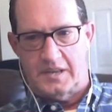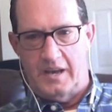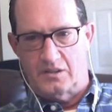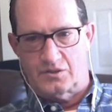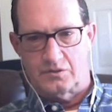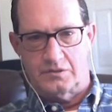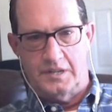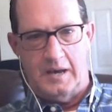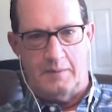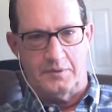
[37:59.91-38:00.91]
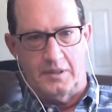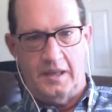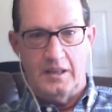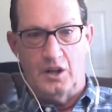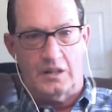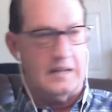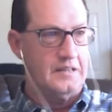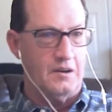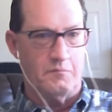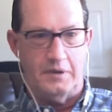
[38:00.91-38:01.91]
the scales are tipped and they
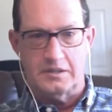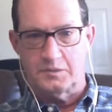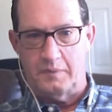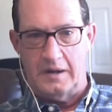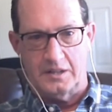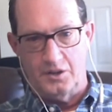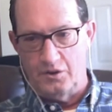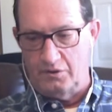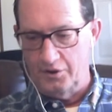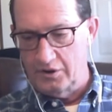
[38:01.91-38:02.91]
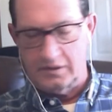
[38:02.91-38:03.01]
look like they're in a better spot than you.